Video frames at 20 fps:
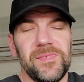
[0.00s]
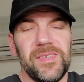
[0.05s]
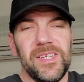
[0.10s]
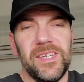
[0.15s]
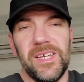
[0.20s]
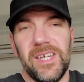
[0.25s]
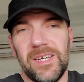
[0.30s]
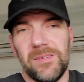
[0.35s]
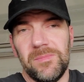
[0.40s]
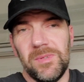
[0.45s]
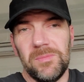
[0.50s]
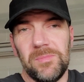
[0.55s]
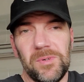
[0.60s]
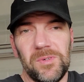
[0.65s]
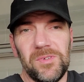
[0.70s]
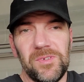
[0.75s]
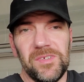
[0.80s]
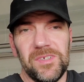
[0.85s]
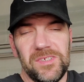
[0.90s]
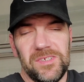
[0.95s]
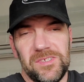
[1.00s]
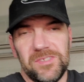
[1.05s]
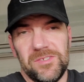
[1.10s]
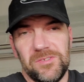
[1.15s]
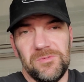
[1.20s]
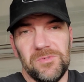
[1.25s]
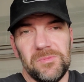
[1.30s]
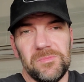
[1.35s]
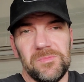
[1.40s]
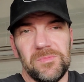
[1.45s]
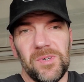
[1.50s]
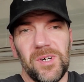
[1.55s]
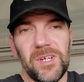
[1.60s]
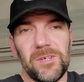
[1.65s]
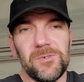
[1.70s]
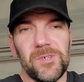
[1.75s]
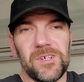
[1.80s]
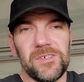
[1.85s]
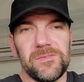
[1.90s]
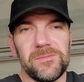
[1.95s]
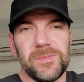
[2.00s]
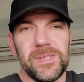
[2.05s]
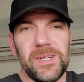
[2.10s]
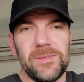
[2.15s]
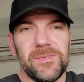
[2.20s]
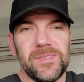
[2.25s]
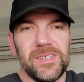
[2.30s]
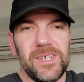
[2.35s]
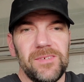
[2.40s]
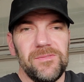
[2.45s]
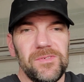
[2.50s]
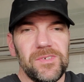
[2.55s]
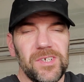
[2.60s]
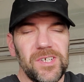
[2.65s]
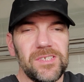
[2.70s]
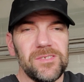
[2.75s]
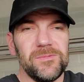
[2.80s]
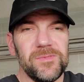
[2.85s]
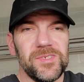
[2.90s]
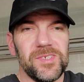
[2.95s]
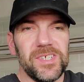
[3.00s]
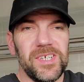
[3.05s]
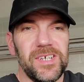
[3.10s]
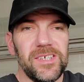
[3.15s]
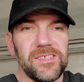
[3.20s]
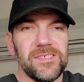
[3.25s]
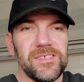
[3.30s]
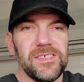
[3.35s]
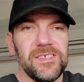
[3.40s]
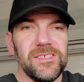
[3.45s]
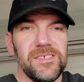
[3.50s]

he had me doing body work from time to time for customers' cars.